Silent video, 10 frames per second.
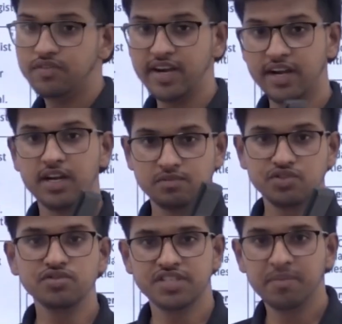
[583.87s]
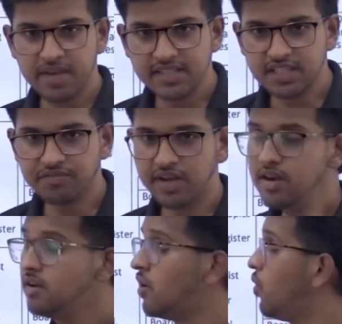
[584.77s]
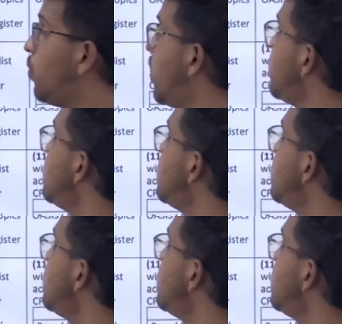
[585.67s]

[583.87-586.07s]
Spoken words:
when it comes to CBSE 1, what